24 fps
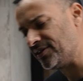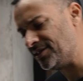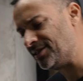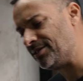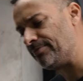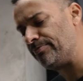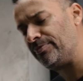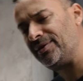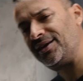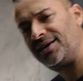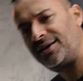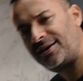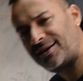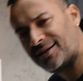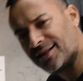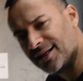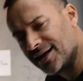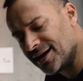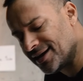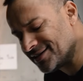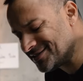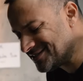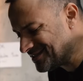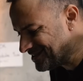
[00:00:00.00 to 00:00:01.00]
in the B
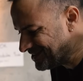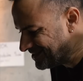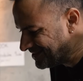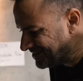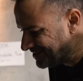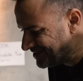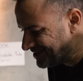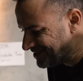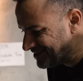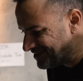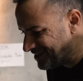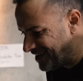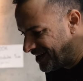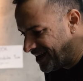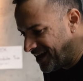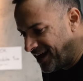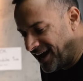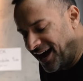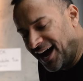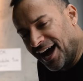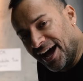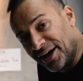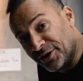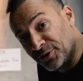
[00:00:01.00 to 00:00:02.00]
class?
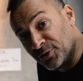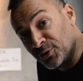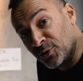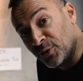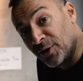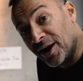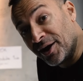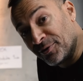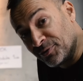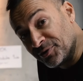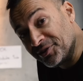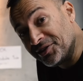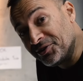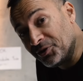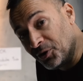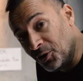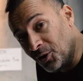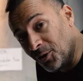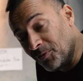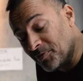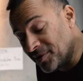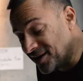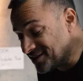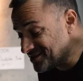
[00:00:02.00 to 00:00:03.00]
I don't know, I really
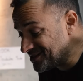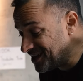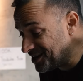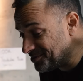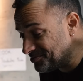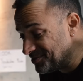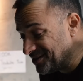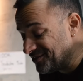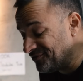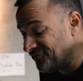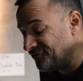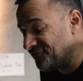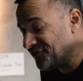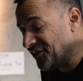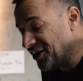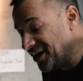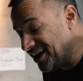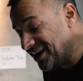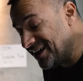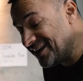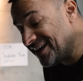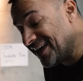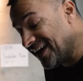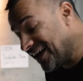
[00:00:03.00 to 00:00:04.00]
hope, because that'll be
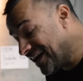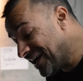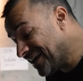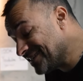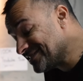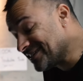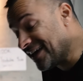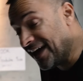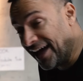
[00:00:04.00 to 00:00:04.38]
fun as